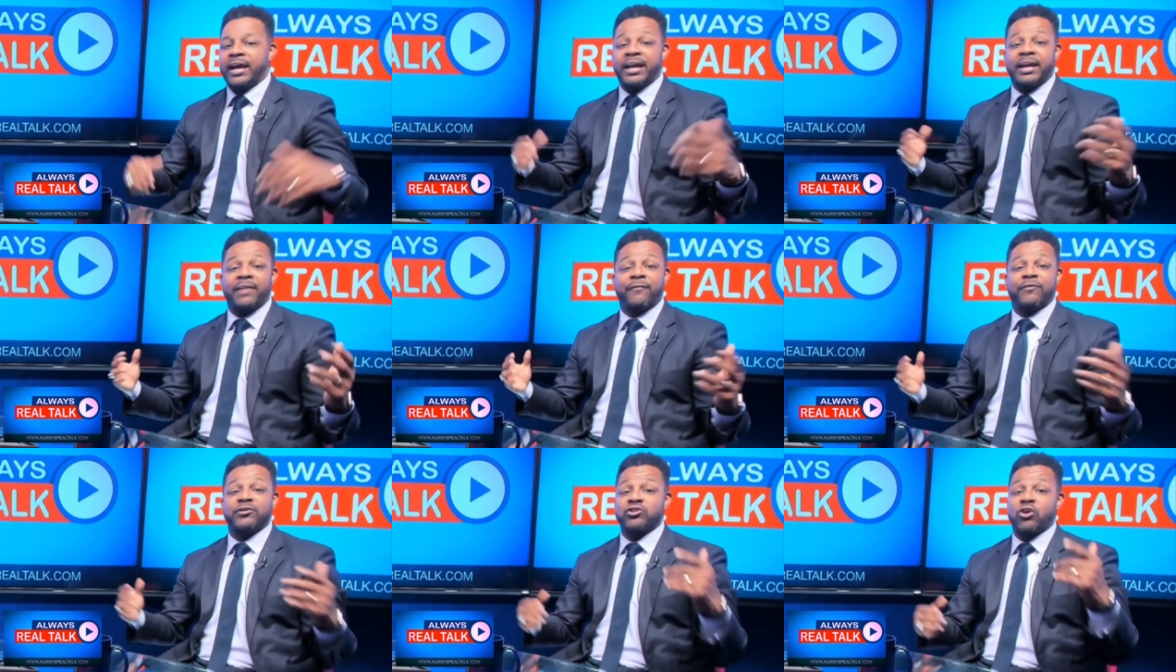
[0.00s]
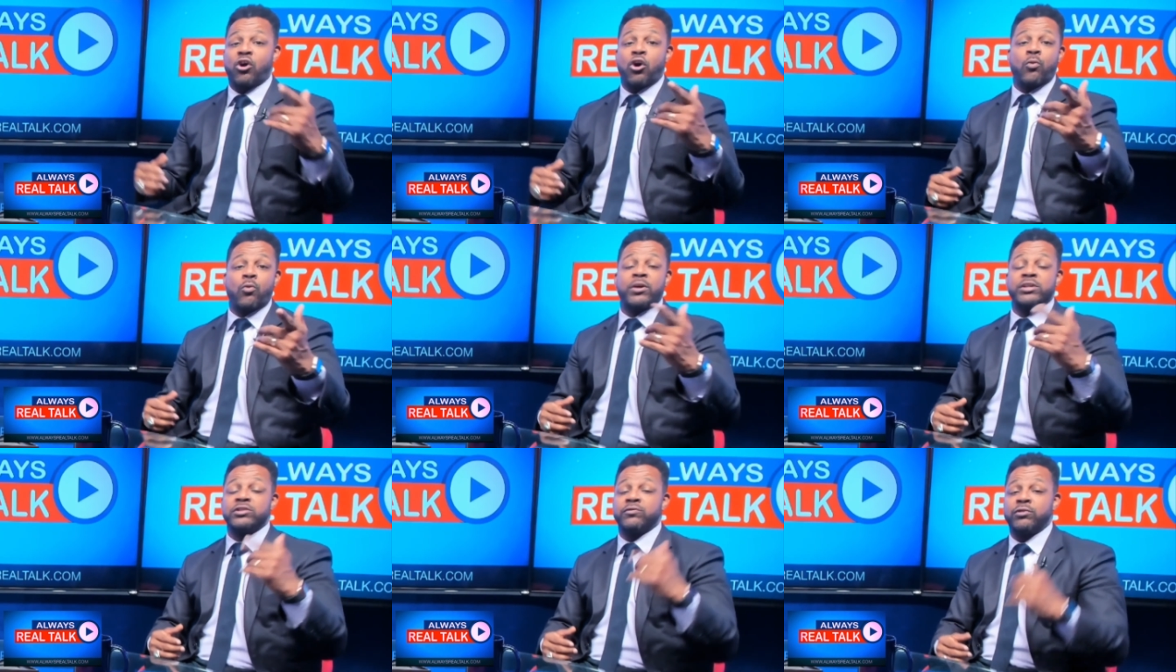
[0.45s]
if it's
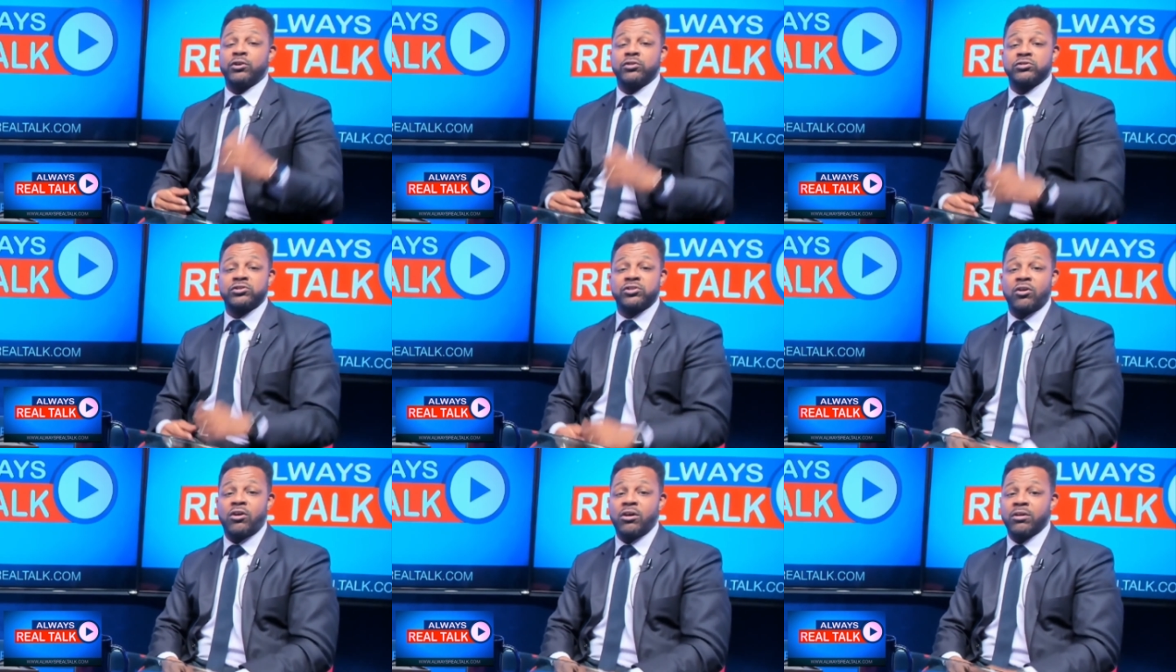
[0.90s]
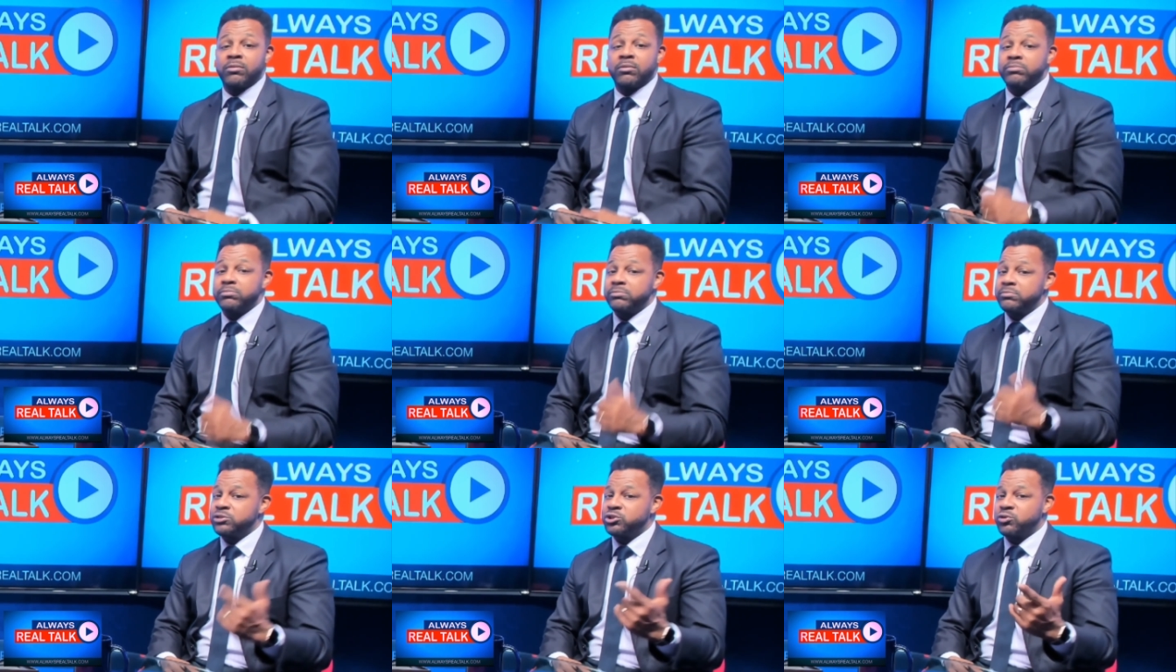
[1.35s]
Always Real Talk,
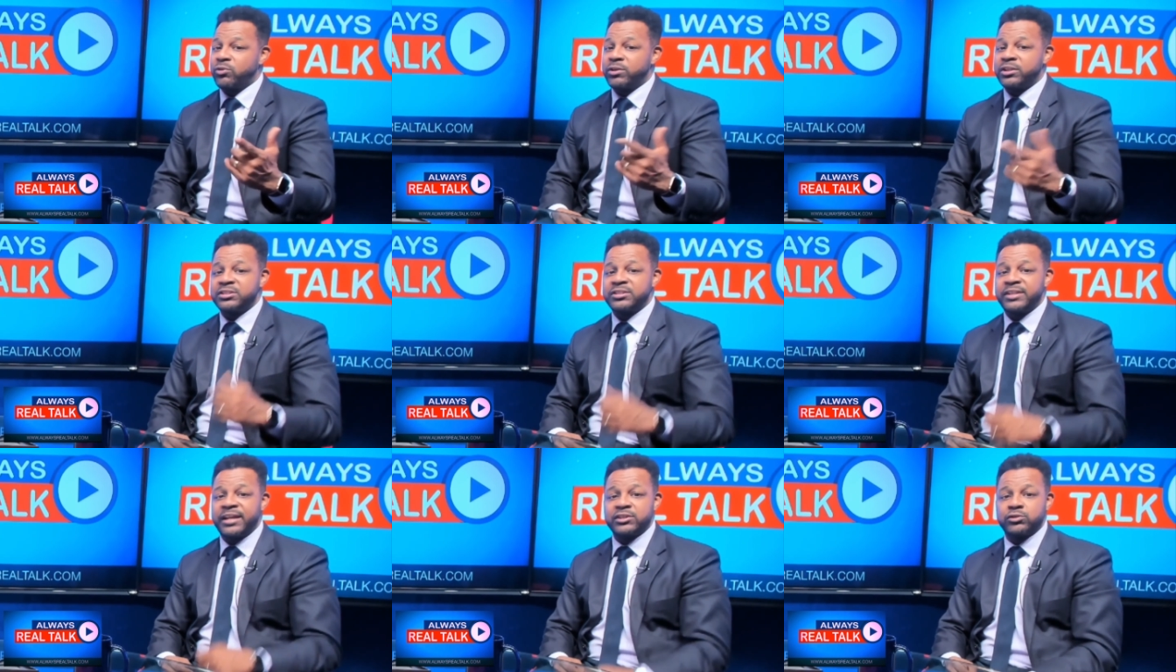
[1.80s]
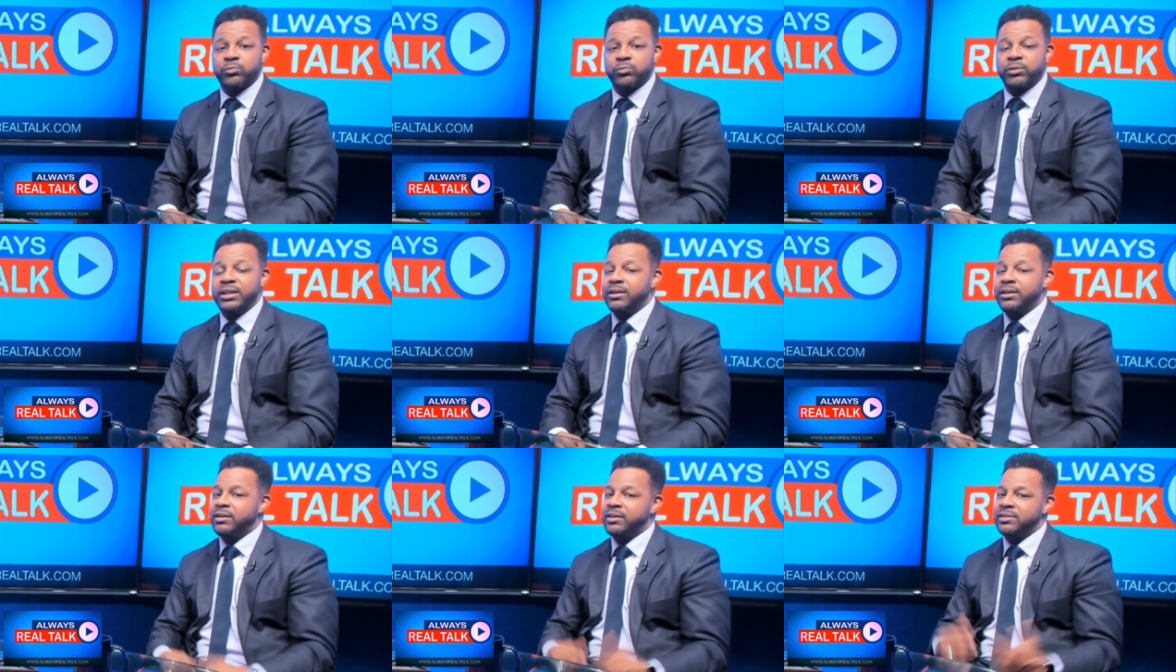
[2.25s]
join us next
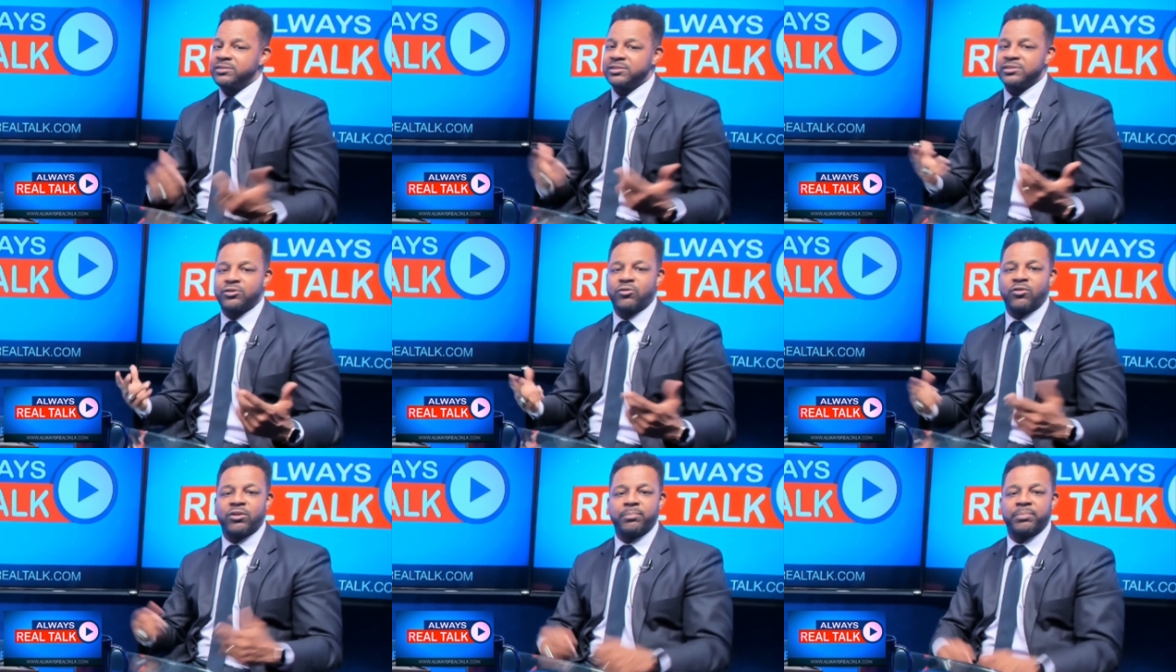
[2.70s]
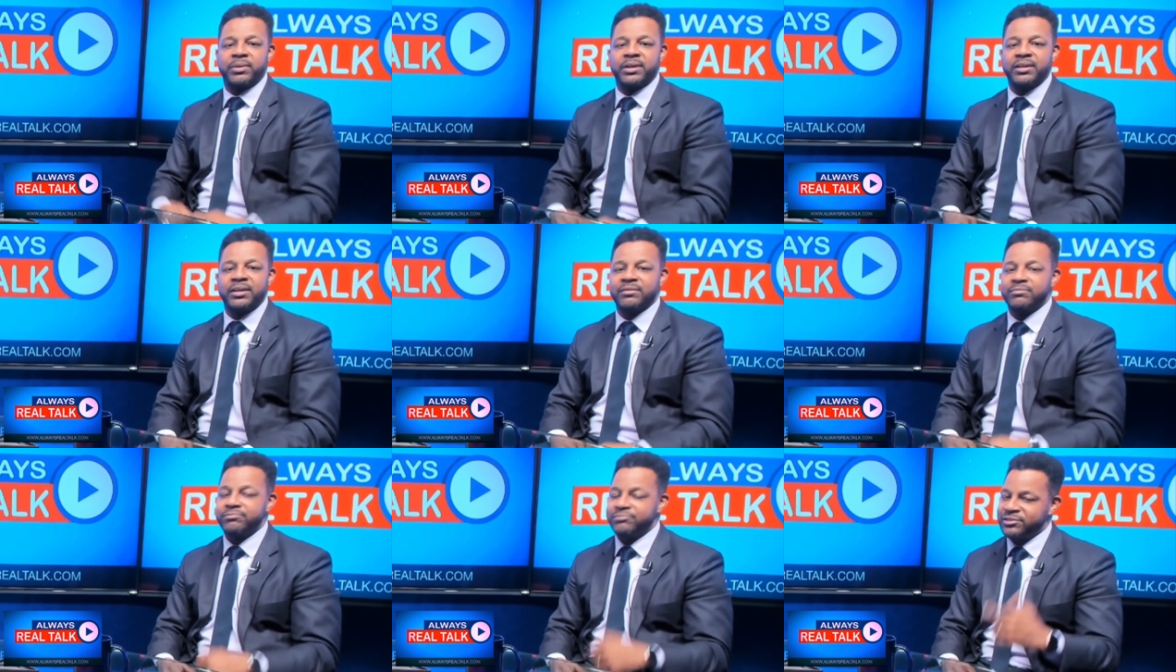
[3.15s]
week because it's going to be
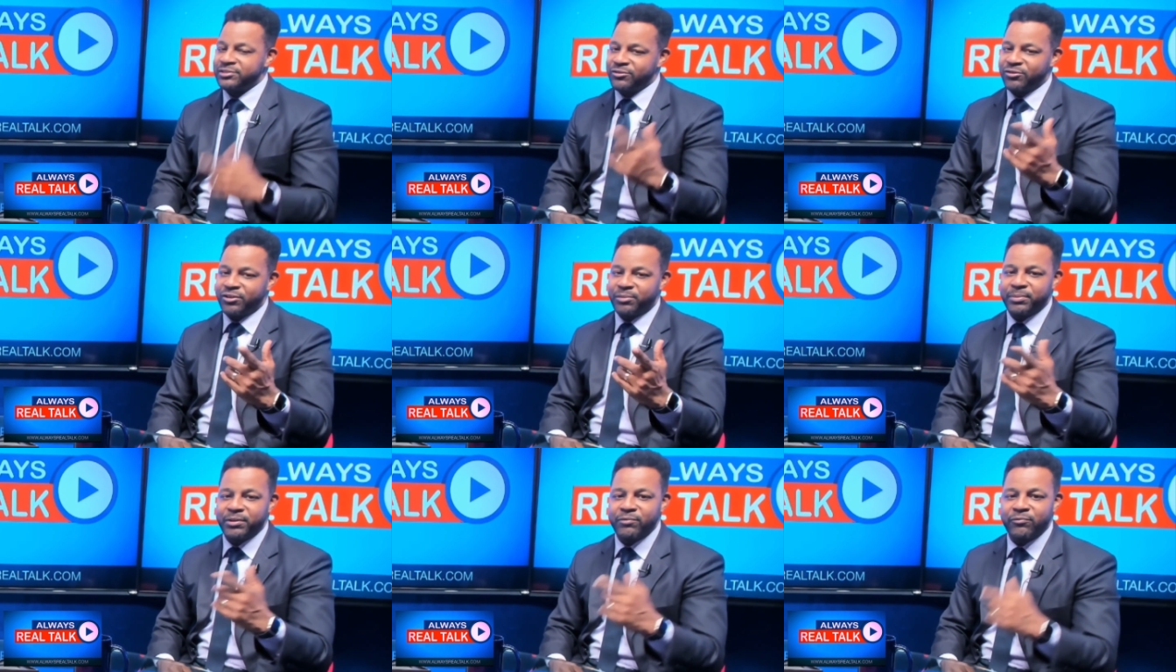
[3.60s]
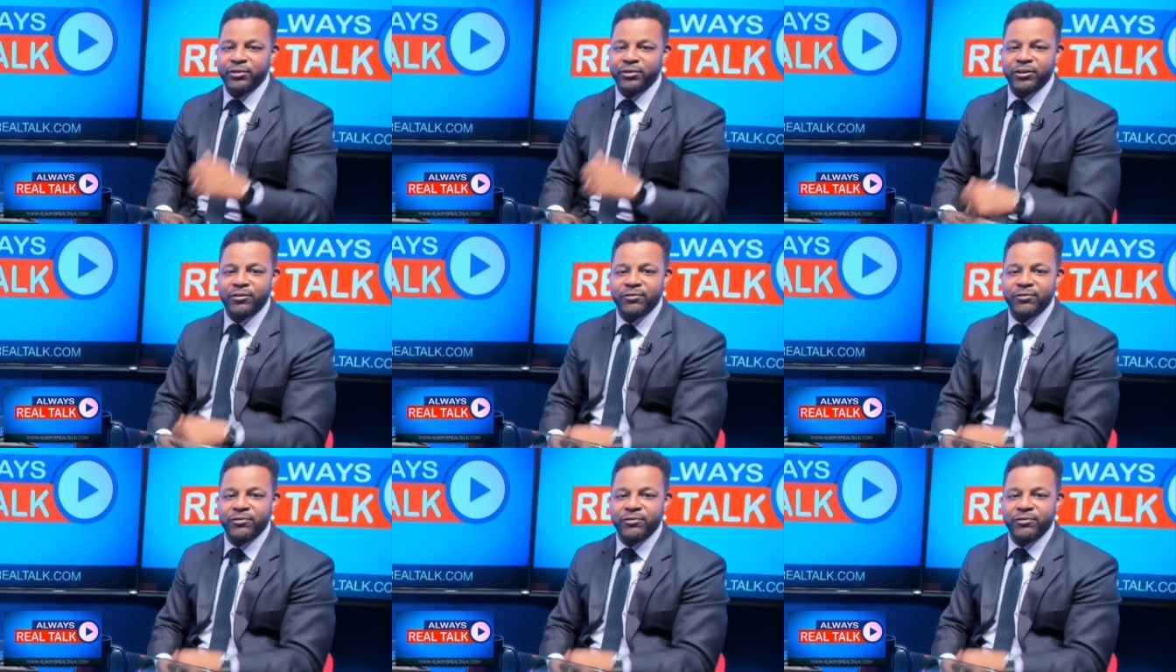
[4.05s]
it's going to be real.